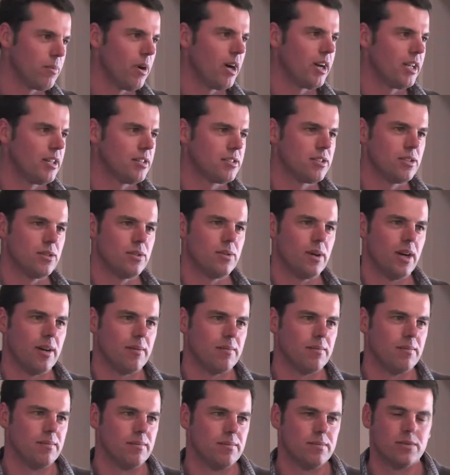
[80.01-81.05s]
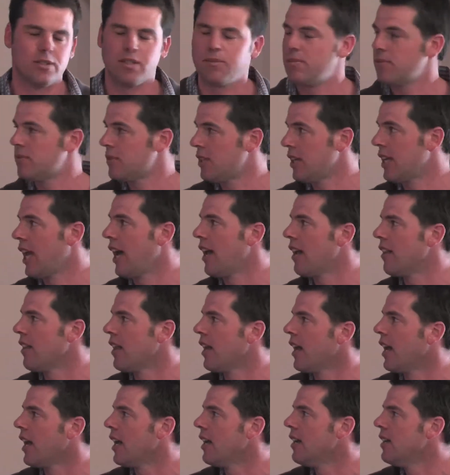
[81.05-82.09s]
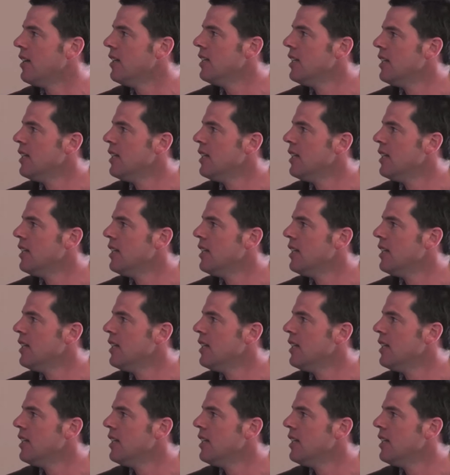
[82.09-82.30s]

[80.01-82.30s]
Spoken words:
running to get it there.